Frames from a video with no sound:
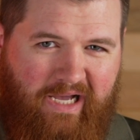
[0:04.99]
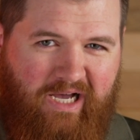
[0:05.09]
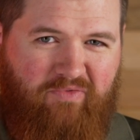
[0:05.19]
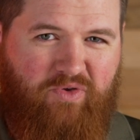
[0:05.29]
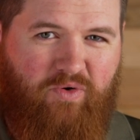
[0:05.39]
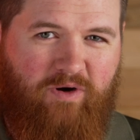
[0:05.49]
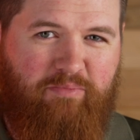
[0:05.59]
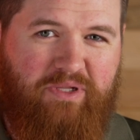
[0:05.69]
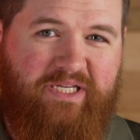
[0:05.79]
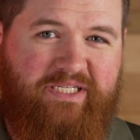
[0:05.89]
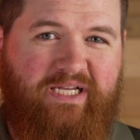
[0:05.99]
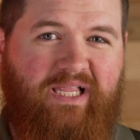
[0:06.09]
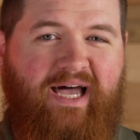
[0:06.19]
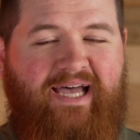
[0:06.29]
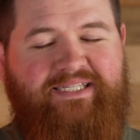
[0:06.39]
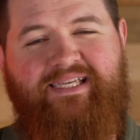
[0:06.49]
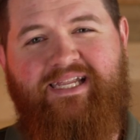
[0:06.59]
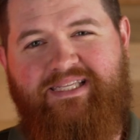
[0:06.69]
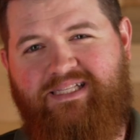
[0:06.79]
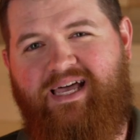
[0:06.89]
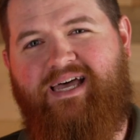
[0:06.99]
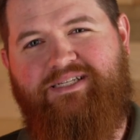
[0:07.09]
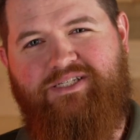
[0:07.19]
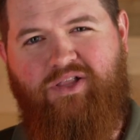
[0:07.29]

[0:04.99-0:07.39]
of your ballistic glass and get it to last as